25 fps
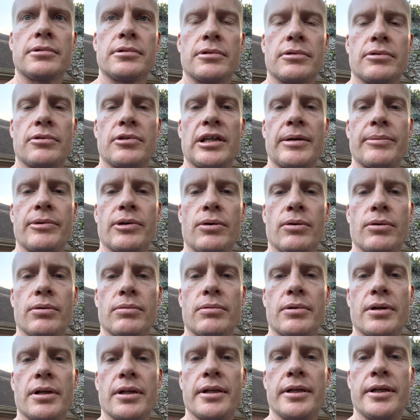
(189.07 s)
grabbed a hold of
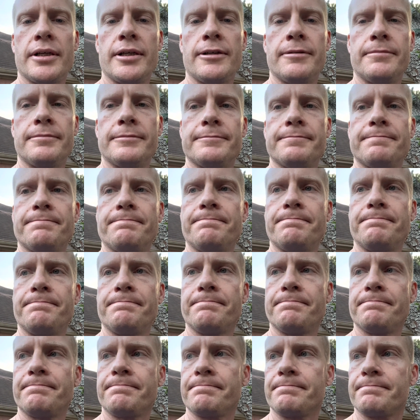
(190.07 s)
one of them
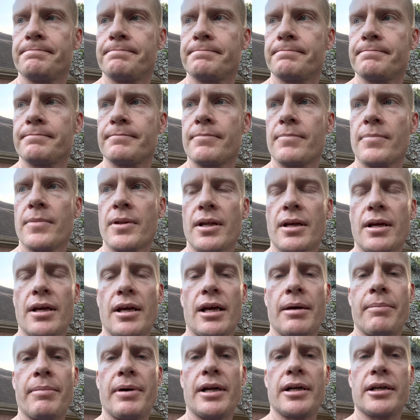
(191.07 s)

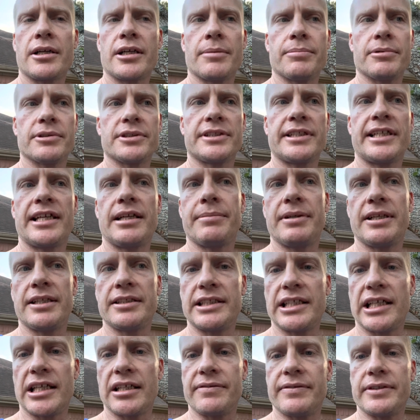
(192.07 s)
and made a couple sand beds
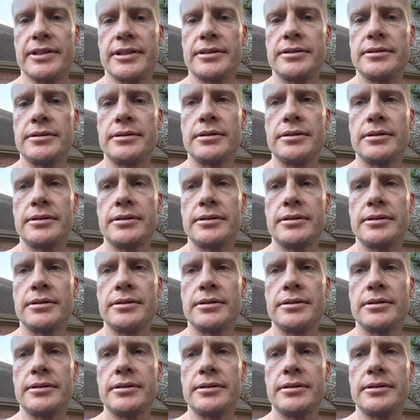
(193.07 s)
out of it.